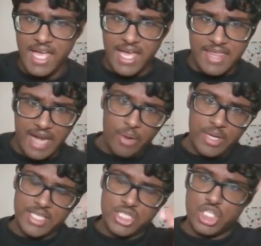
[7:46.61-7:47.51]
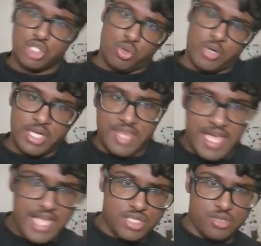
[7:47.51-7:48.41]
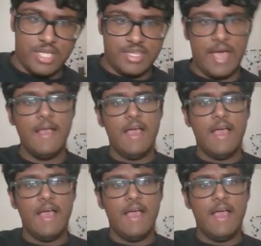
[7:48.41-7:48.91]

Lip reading: And then how can I just shortcut the answer like that?